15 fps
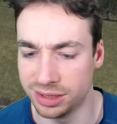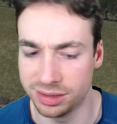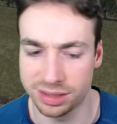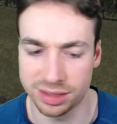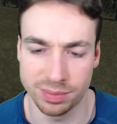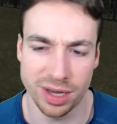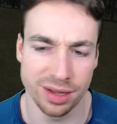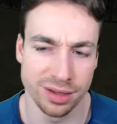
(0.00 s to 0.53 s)

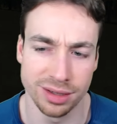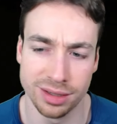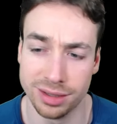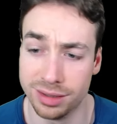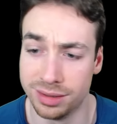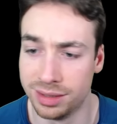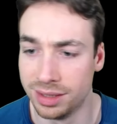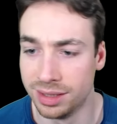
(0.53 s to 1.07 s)
some
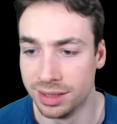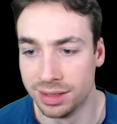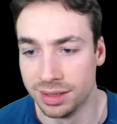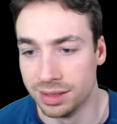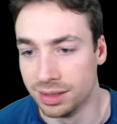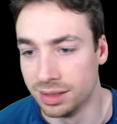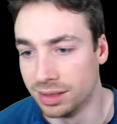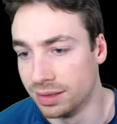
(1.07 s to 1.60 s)
other
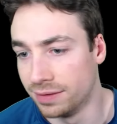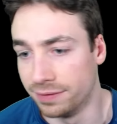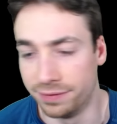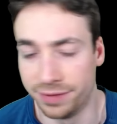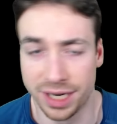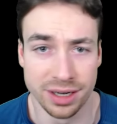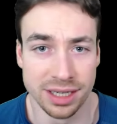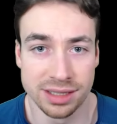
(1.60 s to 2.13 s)

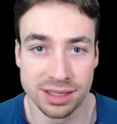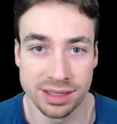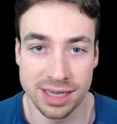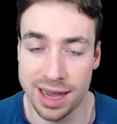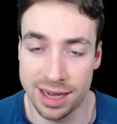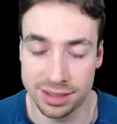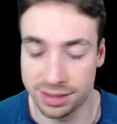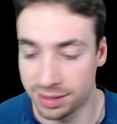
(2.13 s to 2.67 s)
various
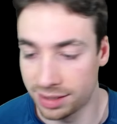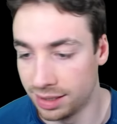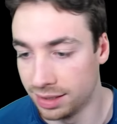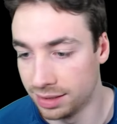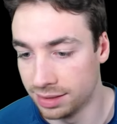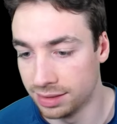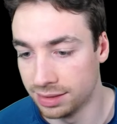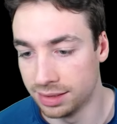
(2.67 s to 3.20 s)
tasks.
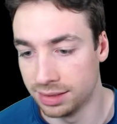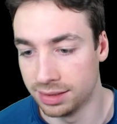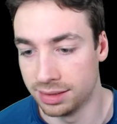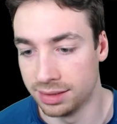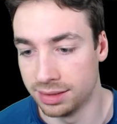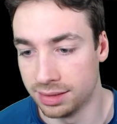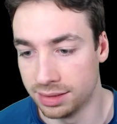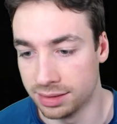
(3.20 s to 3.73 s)

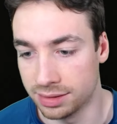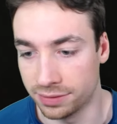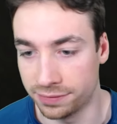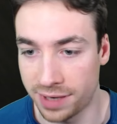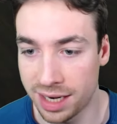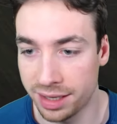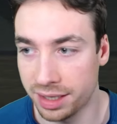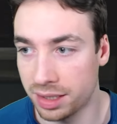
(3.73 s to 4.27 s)
But
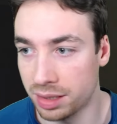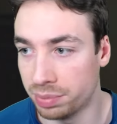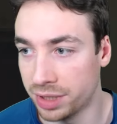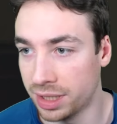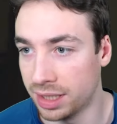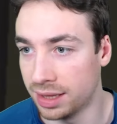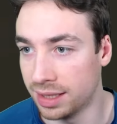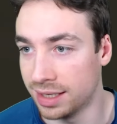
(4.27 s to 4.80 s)
finally
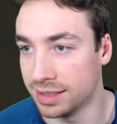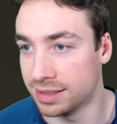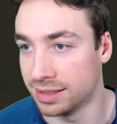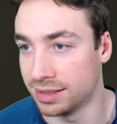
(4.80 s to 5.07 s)
completing this is